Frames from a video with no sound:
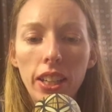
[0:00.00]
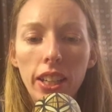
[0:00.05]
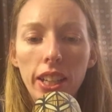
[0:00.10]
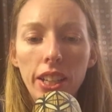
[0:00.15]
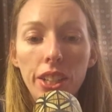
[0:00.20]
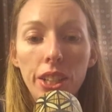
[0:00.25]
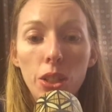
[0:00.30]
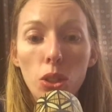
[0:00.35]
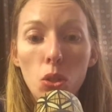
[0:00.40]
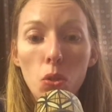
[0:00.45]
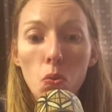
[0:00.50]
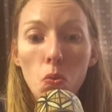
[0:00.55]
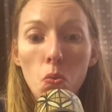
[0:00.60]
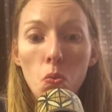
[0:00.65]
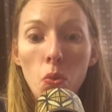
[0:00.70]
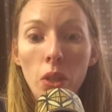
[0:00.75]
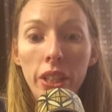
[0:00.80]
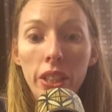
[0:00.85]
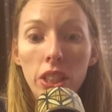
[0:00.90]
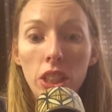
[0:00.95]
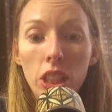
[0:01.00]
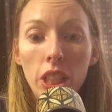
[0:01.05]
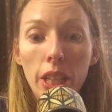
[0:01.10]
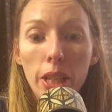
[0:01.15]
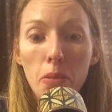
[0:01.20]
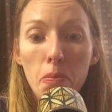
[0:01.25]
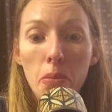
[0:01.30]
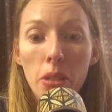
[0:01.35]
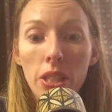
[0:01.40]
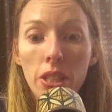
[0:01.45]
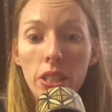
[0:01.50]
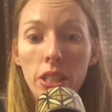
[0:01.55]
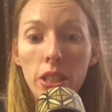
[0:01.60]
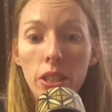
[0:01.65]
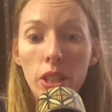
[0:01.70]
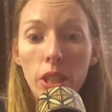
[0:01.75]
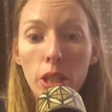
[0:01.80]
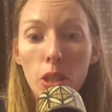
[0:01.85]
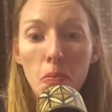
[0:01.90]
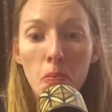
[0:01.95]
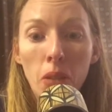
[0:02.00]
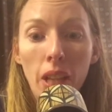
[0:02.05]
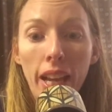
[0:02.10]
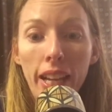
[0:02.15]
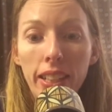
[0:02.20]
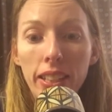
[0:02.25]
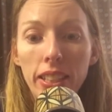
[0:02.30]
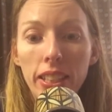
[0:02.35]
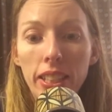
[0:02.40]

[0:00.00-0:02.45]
and its rich and mysterious black